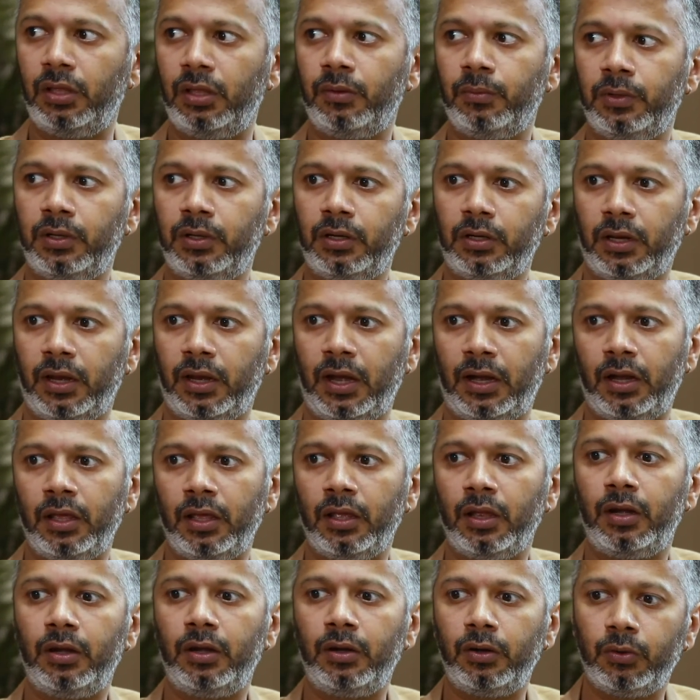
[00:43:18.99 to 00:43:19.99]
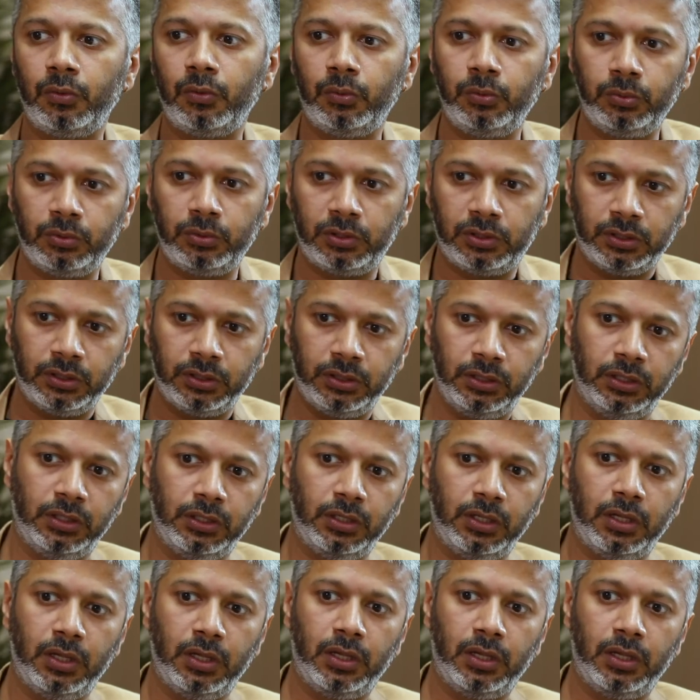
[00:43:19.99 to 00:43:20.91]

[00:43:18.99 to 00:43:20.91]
they were getting into the